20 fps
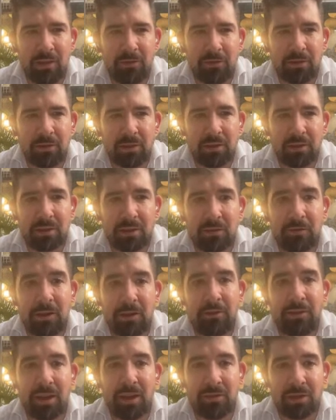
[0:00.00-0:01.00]
five
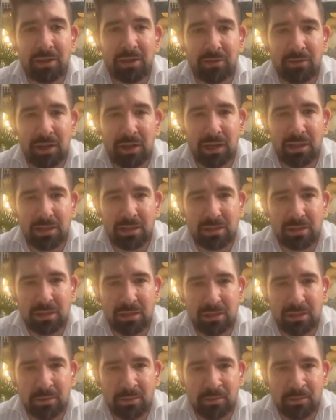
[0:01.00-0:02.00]
levels of
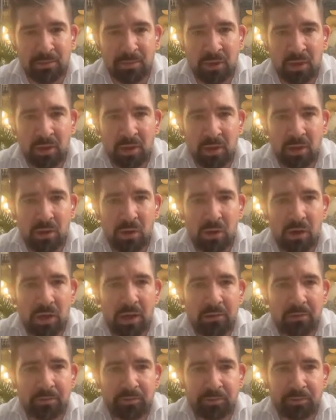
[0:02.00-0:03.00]
licenses.
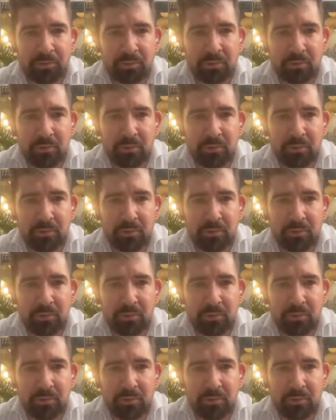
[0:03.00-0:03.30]
Okay,